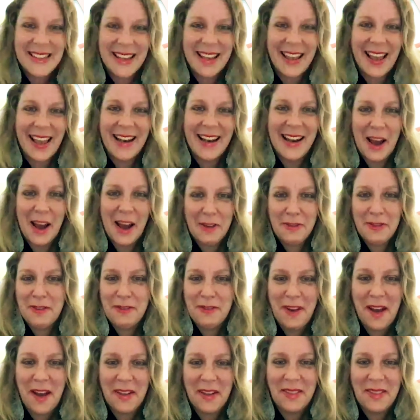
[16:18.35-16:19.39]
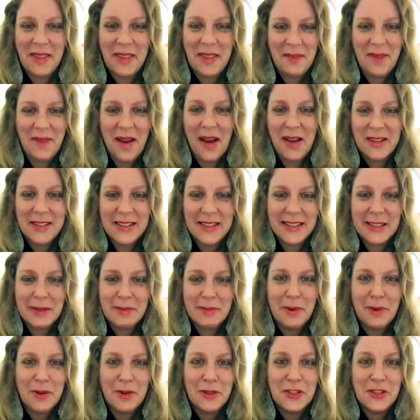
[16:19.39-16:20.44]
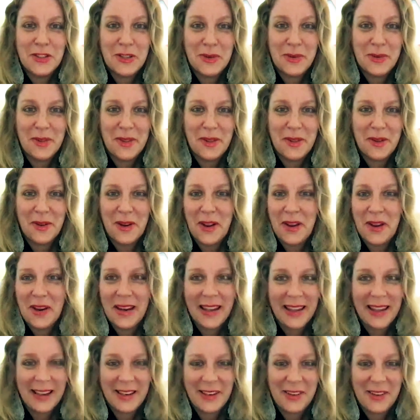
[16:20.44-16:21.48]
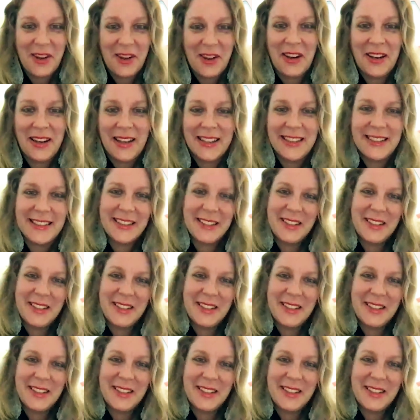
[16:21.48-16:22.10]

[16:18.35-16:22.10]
And how have you found them? How has it supported you with your learning and your knowledge?